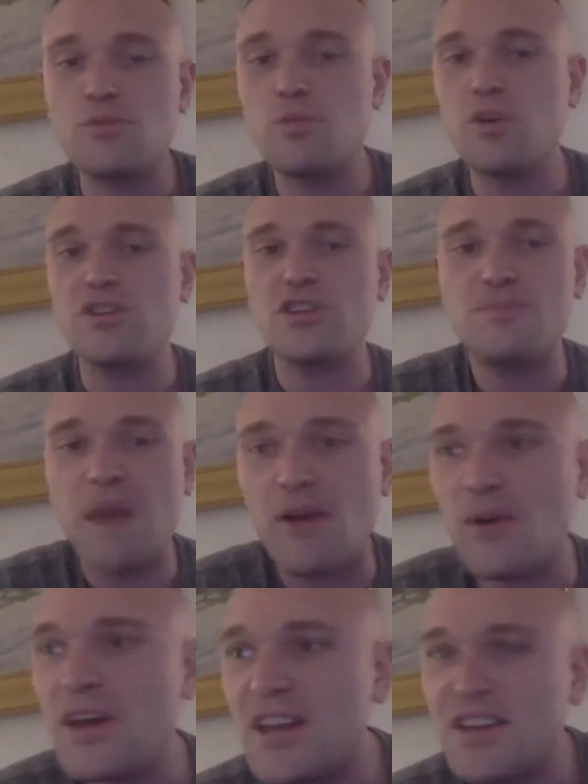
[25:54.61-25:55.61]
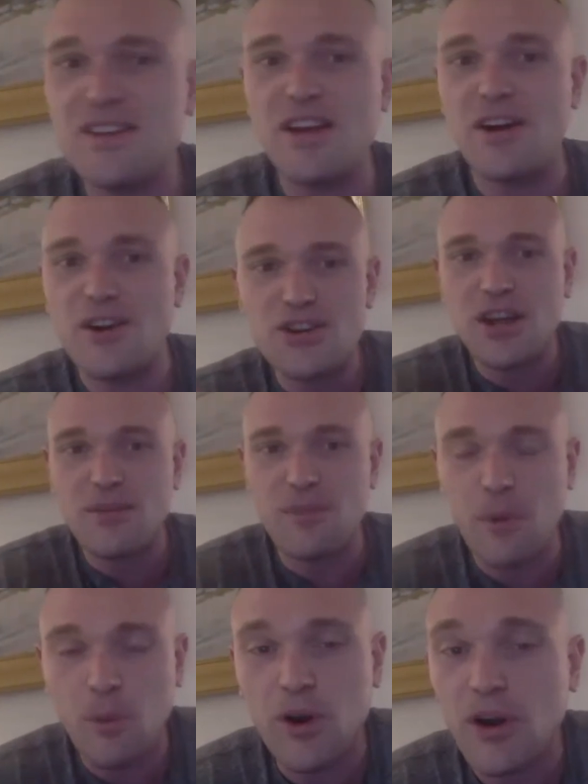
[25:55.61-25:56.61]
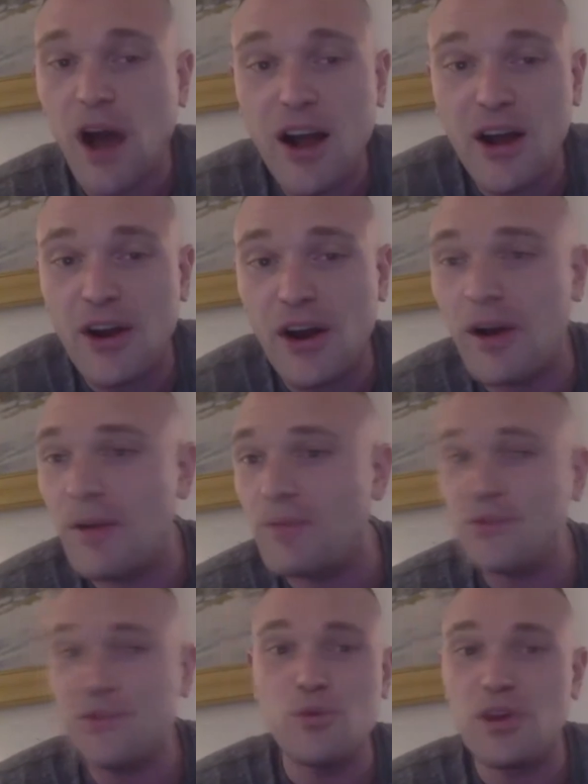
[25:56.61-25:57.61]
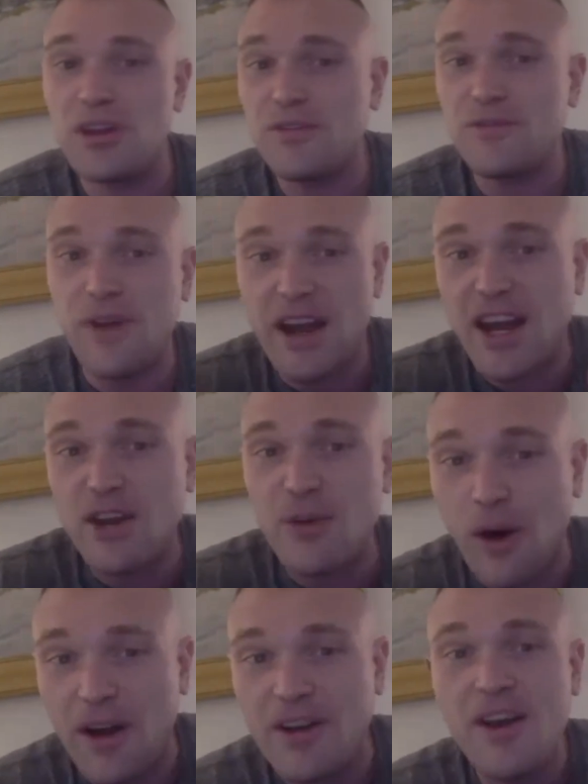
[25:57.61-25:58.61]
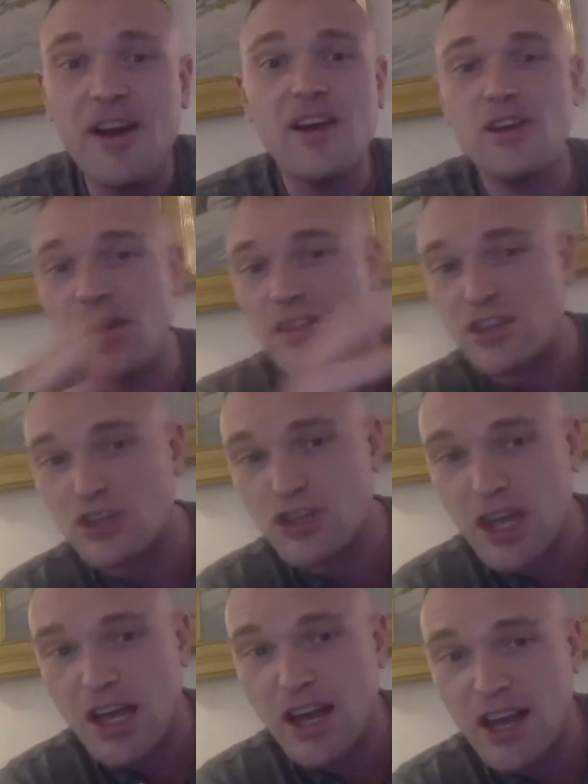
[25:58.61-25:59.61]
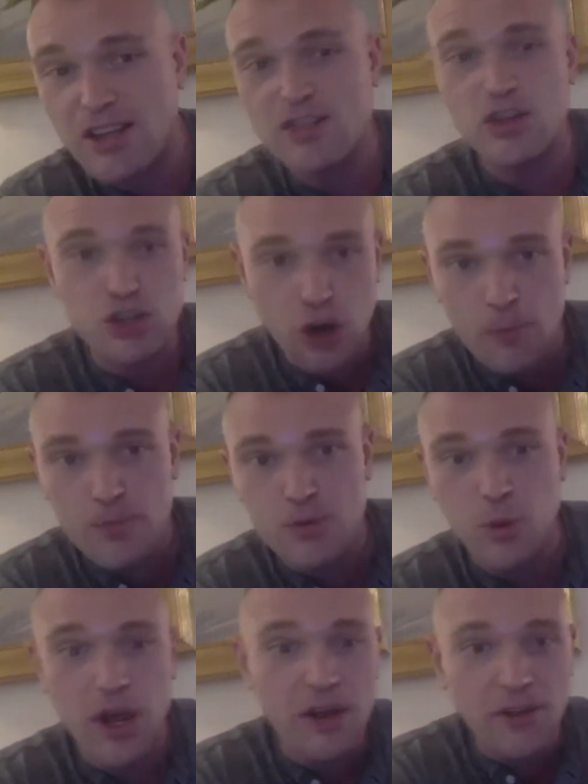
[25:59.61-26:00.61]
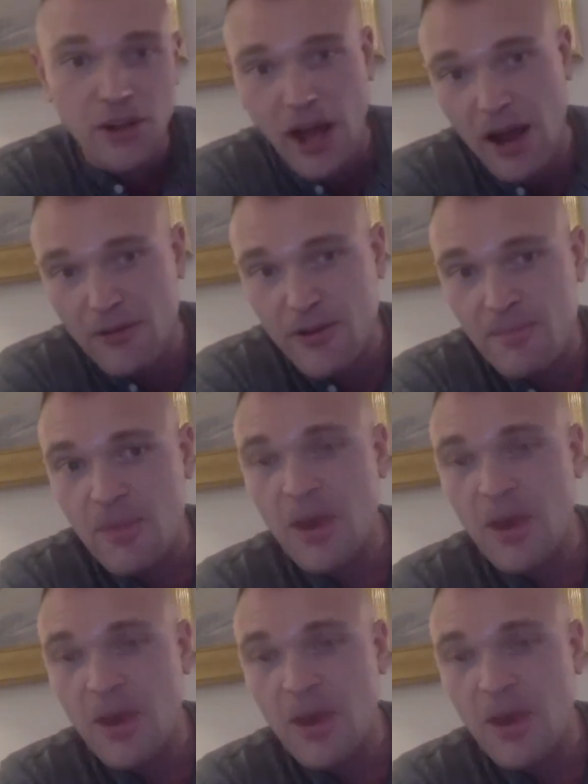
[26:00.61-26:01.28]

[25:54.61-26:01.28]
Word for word: what is it sperry's and our shit but we're not gonna really fight anyone you got the skinheads the sharps way on the left